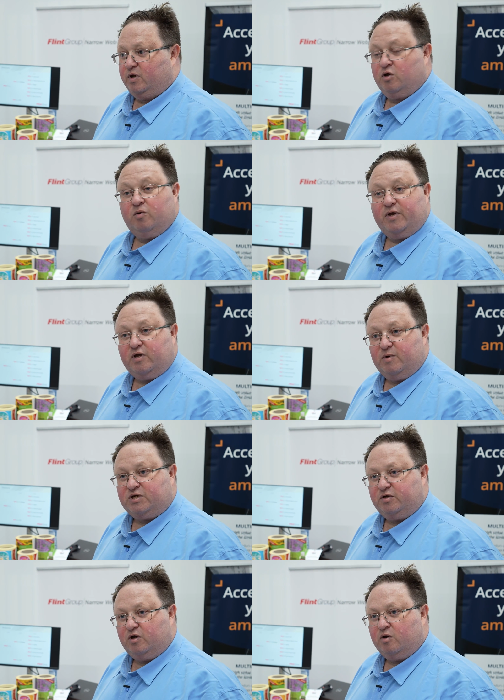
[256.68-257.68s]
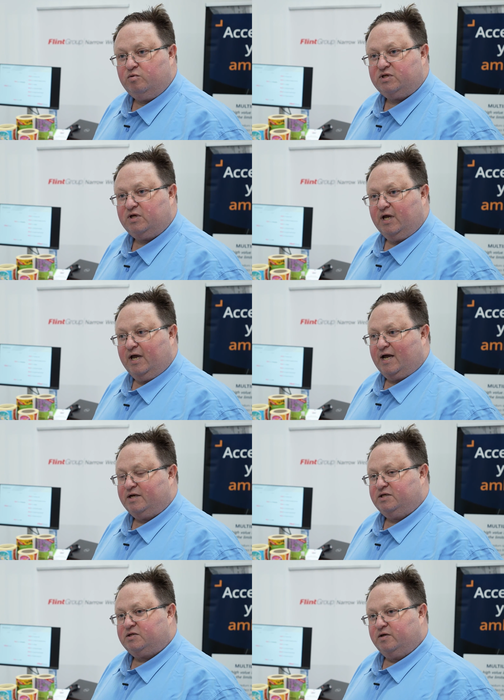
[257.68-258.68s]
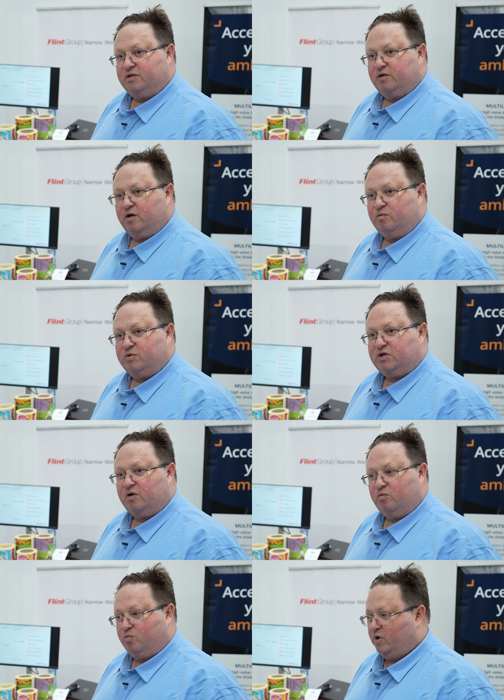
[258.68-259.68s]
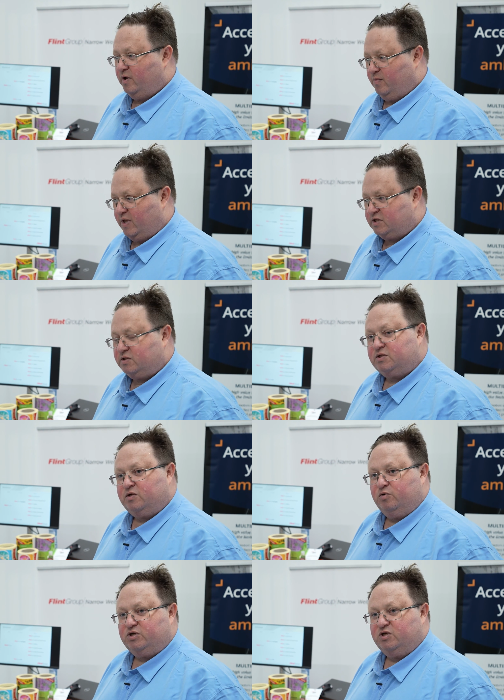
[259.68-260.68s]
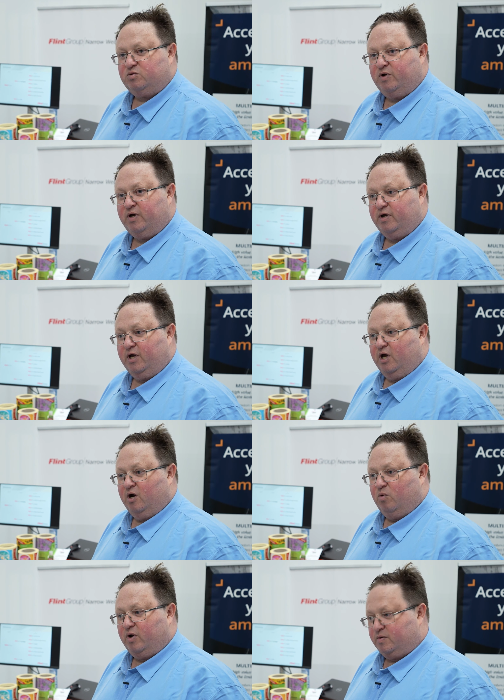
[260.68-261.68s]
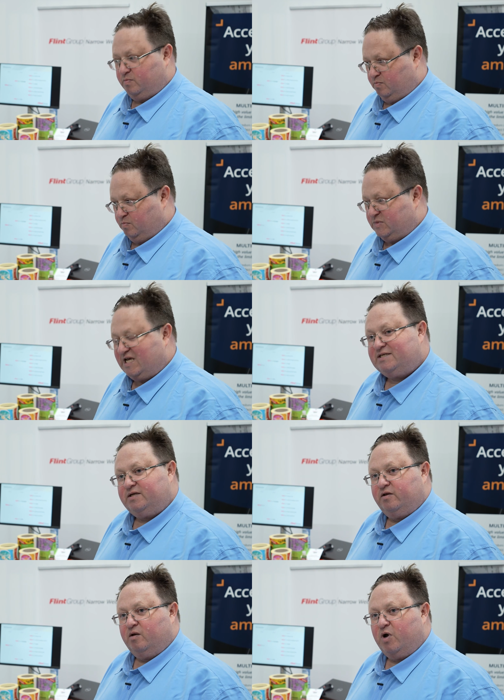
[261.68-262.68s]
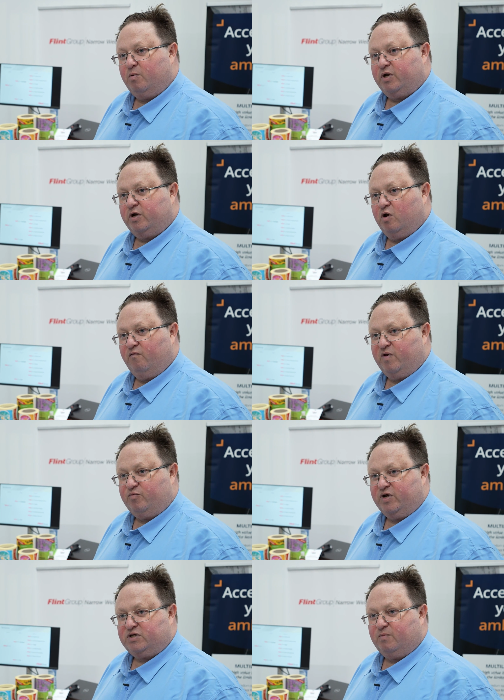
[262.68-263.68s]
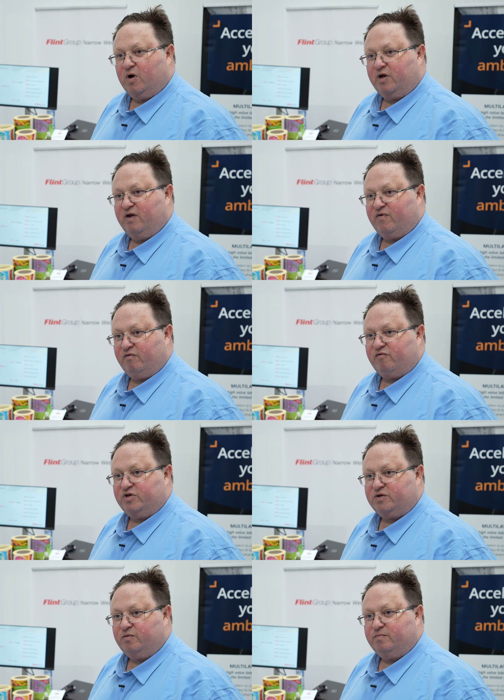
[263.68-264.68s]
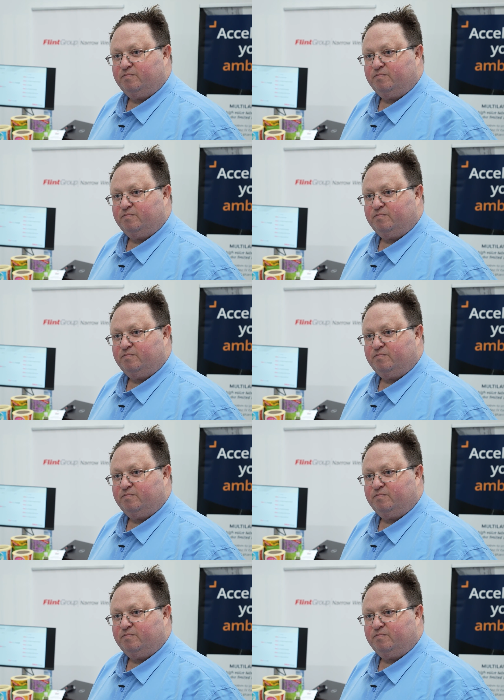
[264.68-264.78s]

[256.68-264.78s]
European Commission goes and decides to go. So that's the solutions we're testing at the moment and hopefully bring to market very, very soon.